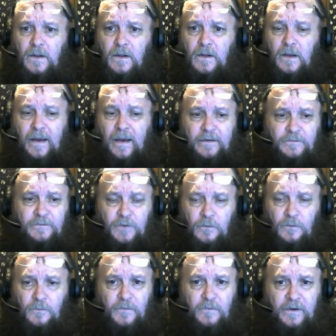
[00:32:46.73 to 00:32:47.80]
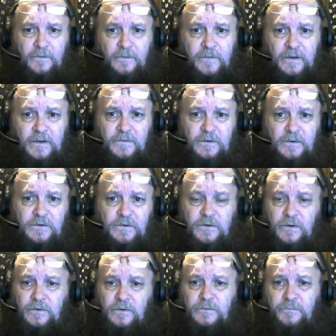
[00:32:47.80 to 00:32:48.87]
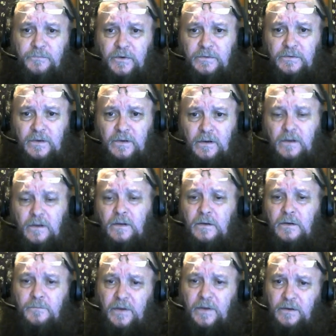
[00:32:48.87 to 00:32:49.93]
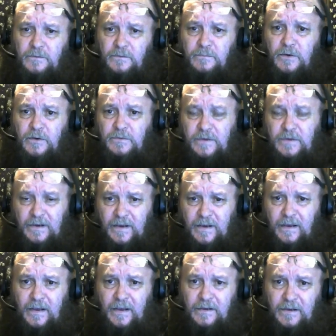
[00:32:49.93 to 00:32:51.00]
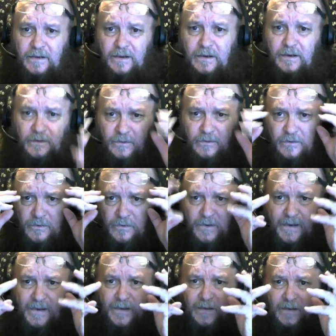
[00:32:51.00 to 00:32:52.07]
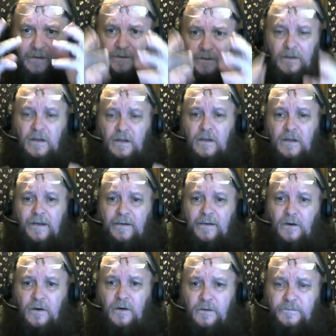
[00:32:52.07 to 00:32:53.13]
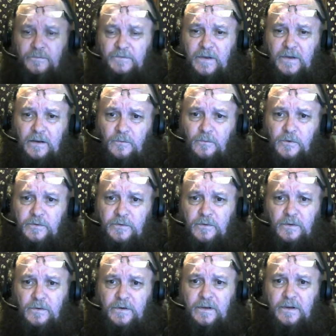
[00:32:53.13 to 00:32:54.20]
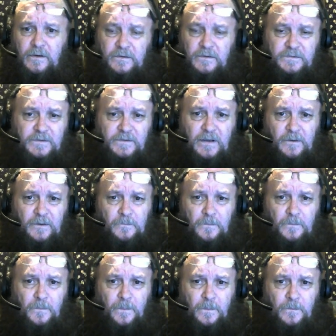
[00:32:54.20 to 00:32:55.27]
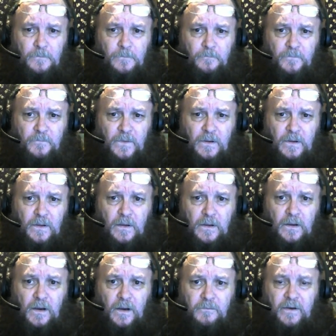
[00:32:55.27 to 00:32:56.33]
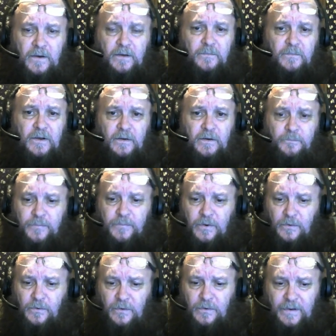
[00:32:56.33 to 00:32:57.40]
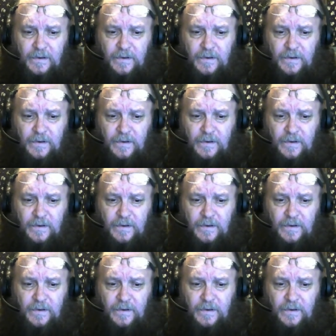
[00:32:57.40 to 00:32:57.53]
I don't recommend that you use music because music can get into your head and offset what you're looking to see. I recommend a purely